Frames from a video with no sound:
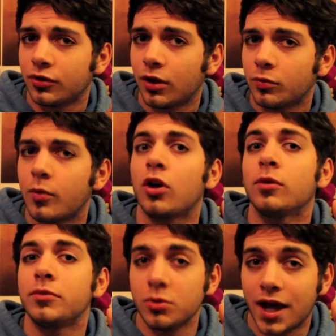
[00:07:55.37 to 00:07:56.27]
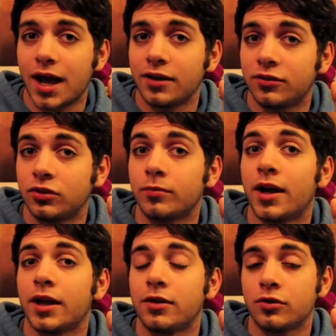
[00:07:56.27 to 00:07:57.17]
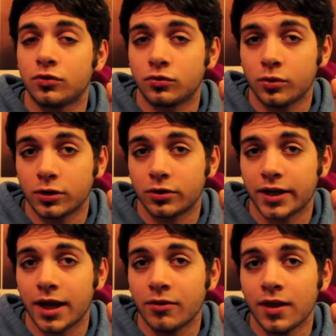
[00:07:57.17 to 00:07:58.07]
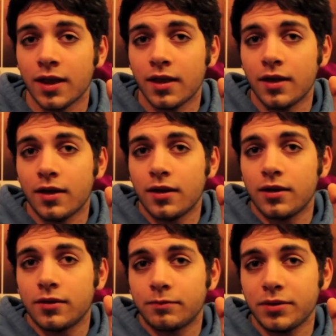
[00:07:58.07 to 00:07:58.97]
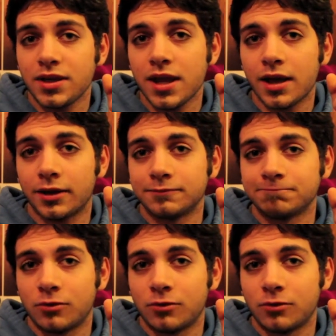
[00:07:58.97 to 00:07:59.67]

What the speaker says: So welcome you guys to my Twitter account. But yeah,